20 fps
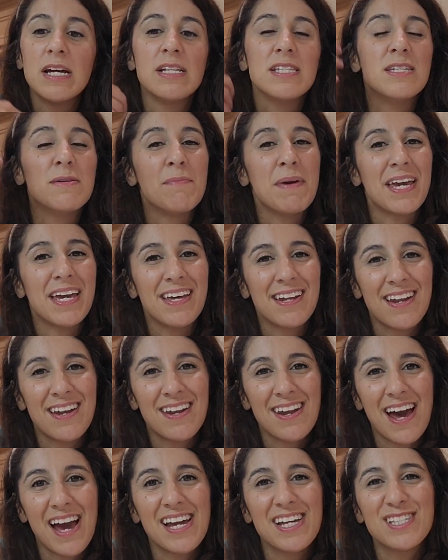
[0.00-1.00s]
to make it a
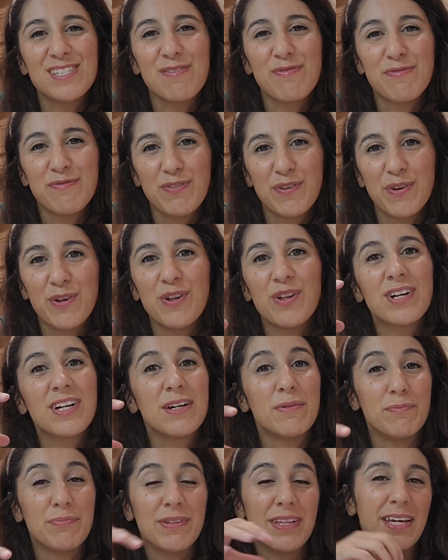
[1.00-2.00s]
nice, full,
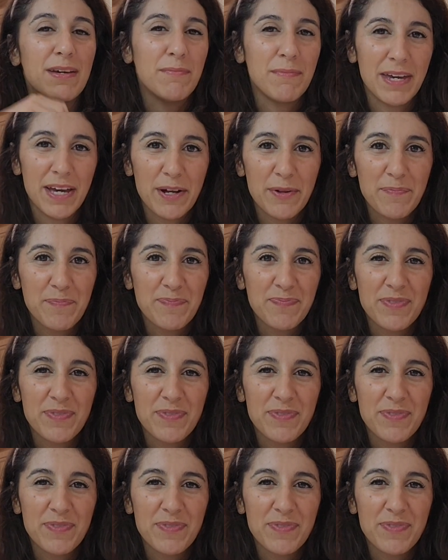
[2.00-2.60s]
complete meal.